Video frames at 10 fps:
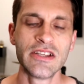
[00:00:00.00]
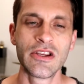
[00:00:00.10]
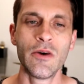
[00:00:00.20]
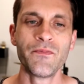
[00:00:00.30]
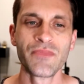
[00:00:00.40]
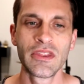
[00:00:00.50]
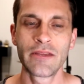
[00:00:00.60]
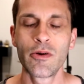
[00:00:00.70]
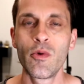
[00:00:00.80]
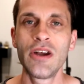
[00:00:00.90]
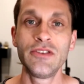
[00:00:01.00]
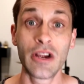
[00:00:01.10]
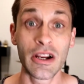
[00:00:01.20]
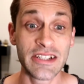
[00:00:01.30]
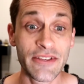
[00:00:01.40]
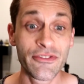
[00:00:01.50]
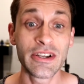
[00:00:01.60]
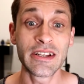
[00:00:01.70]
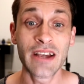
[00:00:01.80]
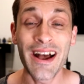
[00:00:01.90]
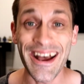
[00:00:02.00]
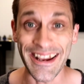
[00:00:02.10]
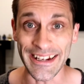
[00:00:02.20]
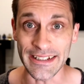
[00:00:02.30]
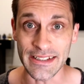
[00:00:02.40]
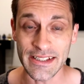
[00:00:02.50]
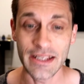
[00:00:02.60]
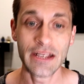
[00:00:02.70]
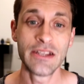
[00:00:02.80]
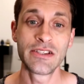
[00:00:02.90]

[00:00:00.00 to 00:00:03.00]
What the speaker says: So number one, there are different kinds.